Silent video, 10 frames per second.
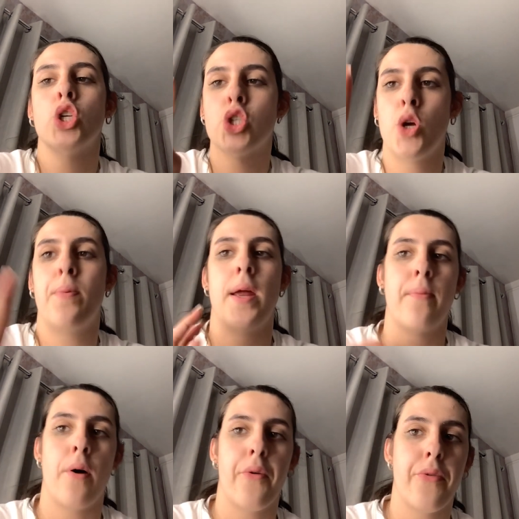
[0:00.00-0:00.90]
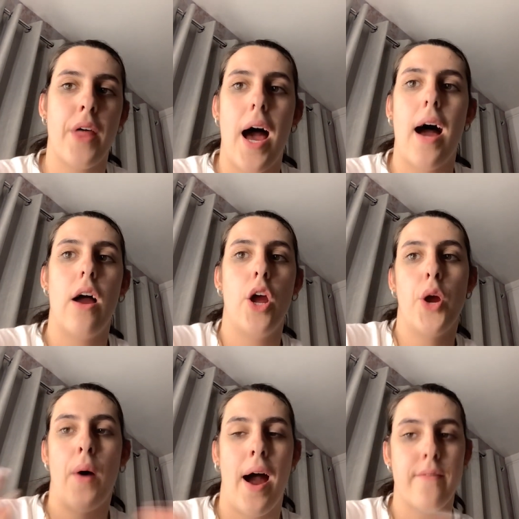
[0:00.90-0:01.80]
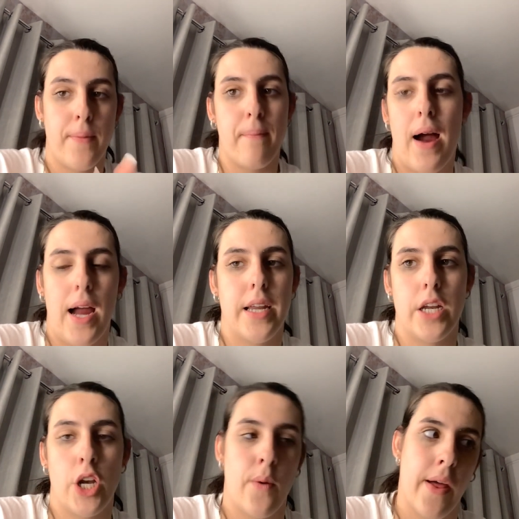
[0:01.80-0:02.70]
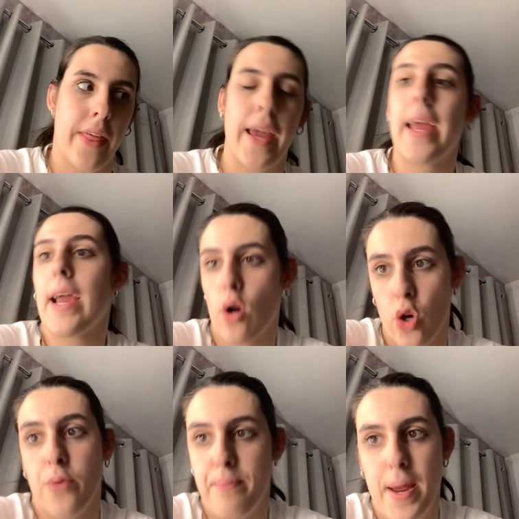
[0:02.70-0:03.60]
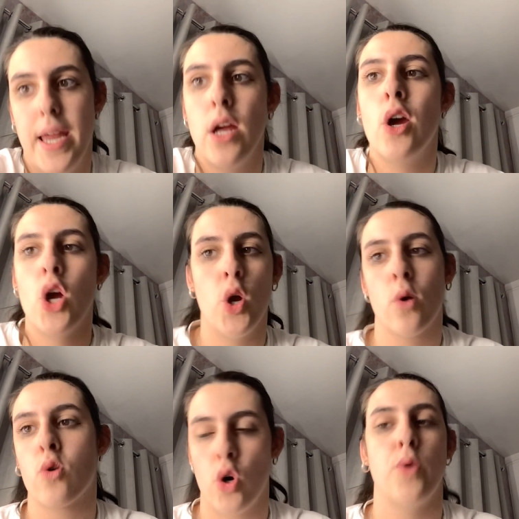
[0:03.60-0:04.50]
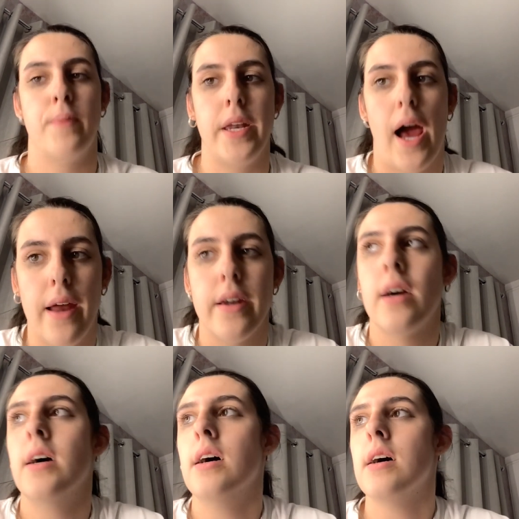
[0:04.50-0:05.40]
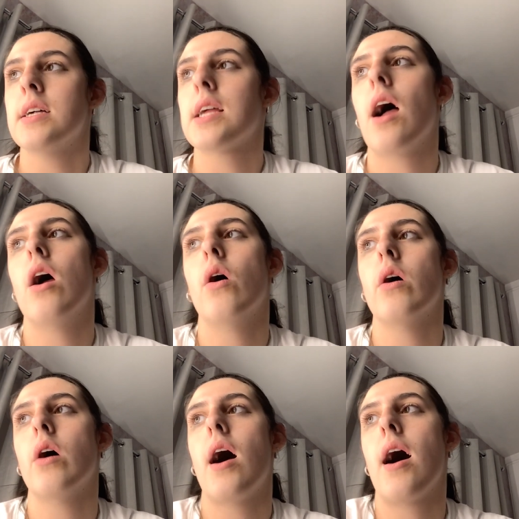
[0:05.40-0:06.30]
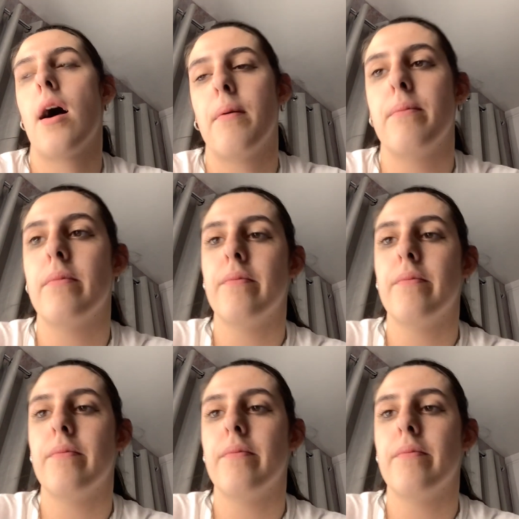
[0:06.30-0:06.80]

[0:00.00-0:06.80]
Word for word: two people that who I have in mind and who I think it could be who could be dead. So um,